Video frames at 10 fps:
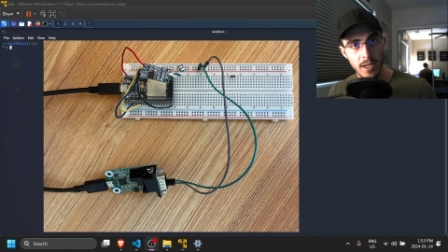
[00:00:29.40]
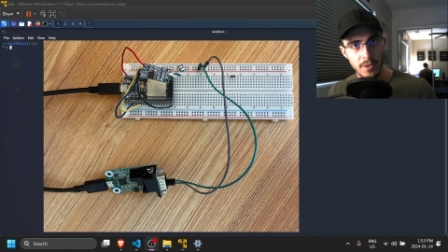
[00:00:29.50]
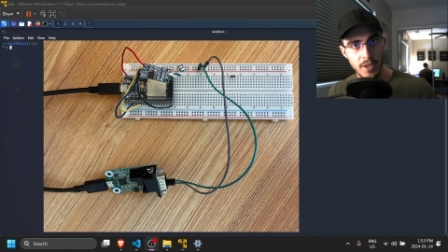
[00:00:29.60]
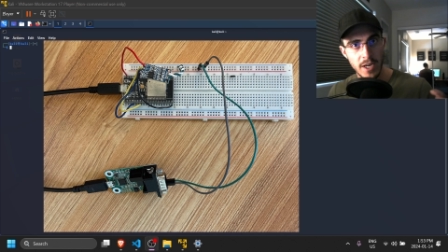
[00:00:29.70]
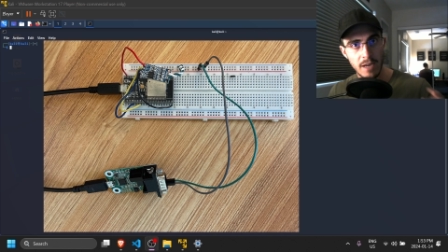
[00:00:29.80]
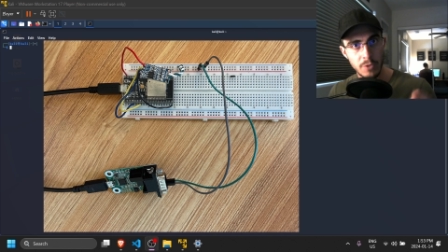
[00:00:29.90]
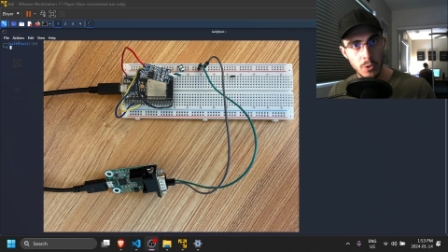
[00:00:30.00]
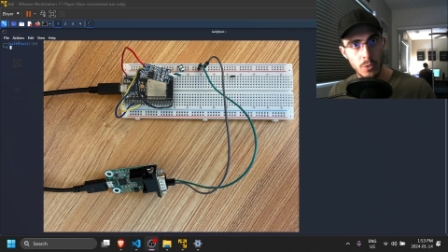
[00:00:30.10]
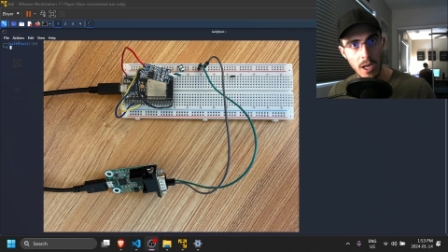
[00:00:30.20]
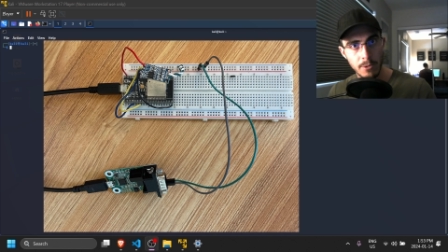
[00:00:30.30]
Then I have
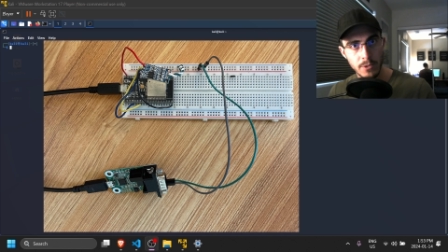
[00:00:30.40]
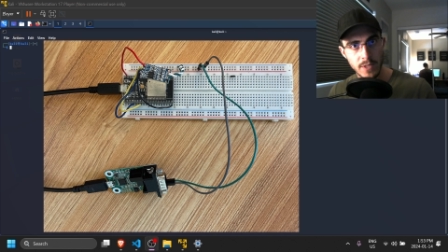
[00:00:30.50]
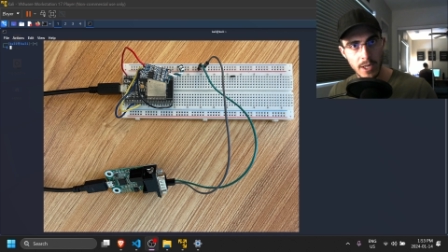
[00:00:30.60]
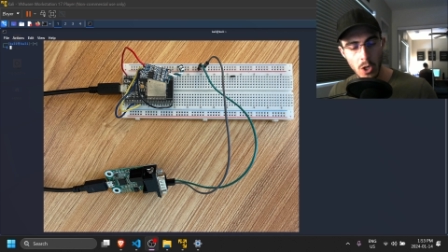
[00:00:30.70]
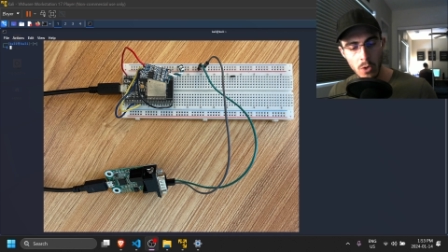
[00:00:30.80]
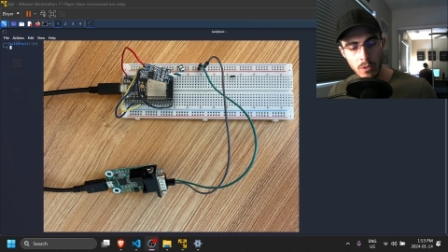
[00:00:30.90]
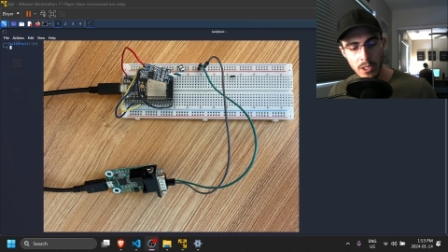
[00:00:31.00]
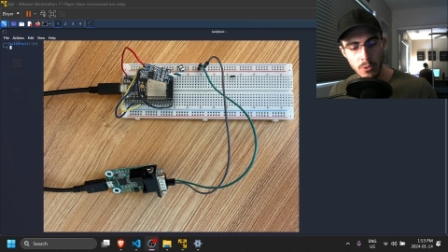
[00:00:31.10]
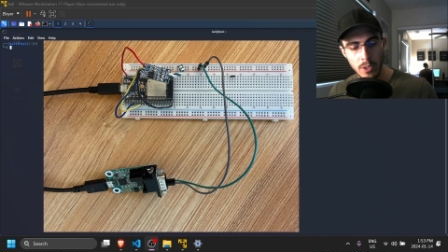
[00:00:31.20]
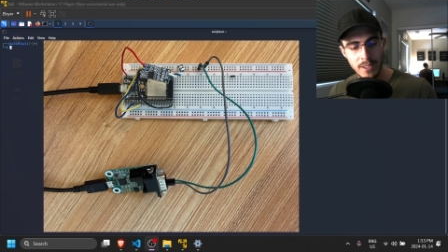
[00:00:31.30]
two cables that go
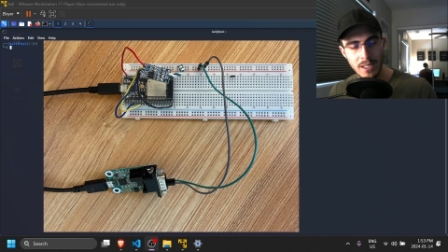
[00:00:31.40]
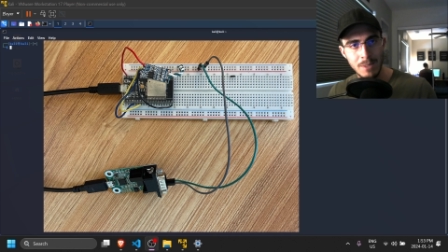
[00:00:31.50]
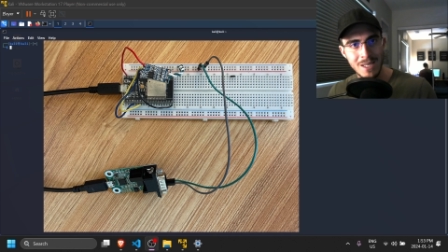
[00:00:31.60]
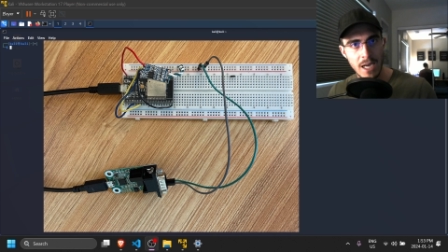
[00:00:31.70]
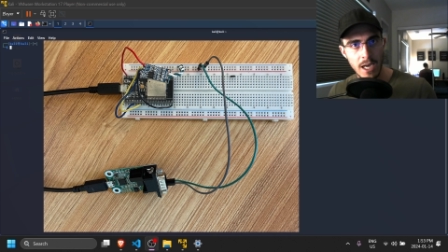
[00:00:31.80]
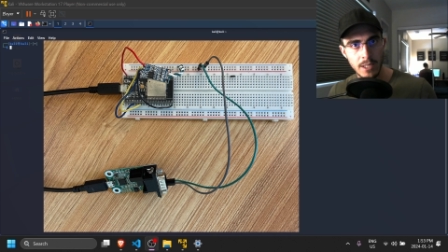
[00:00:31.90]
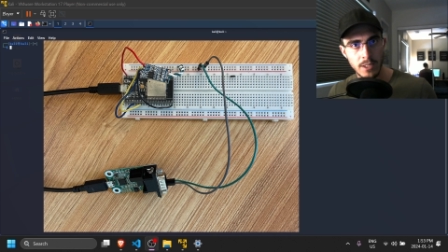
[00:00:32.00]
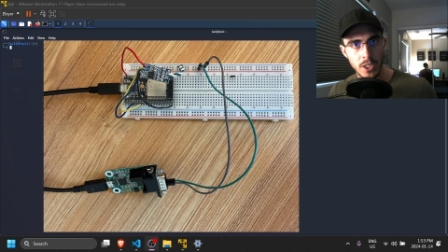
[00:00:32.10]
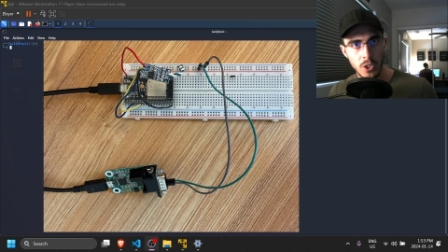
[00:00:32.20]
into a DB9 to